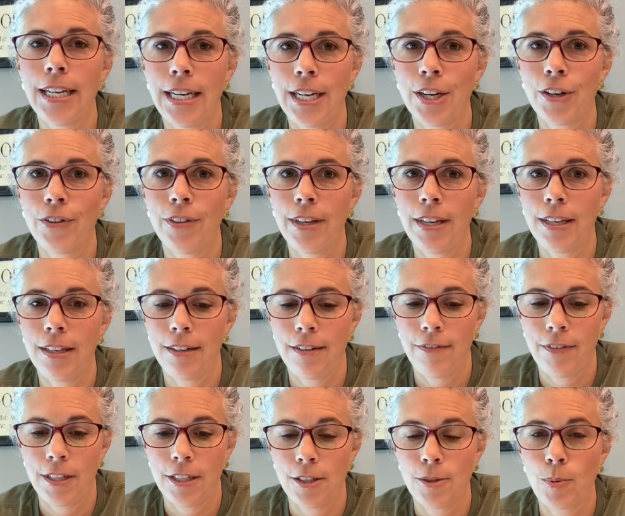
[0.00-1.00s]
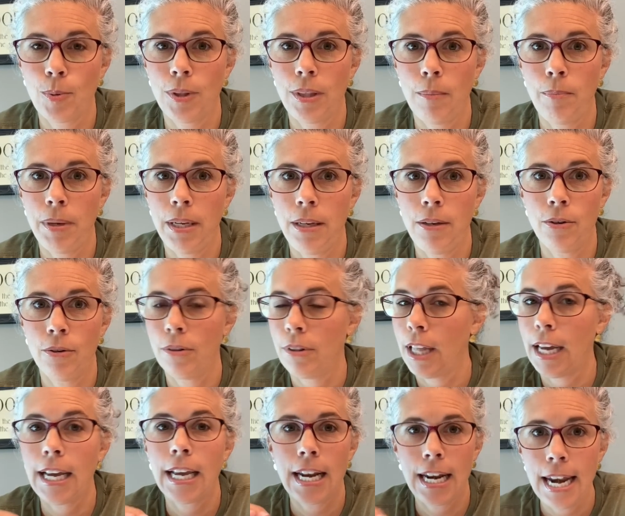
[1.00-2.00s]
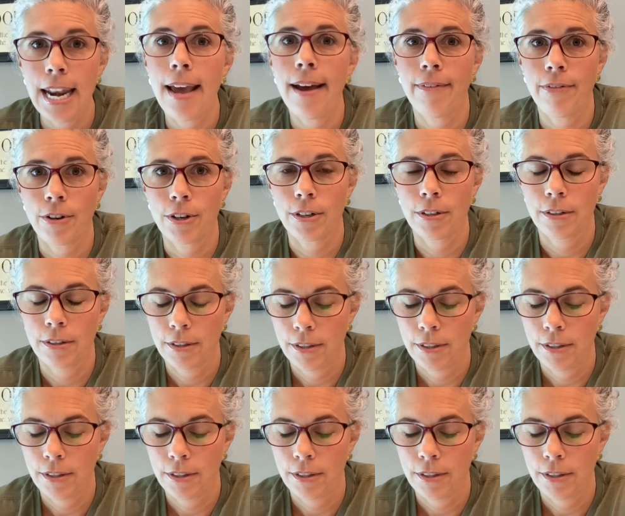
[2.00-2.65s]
hear the end of this with the Beagle. Like, never.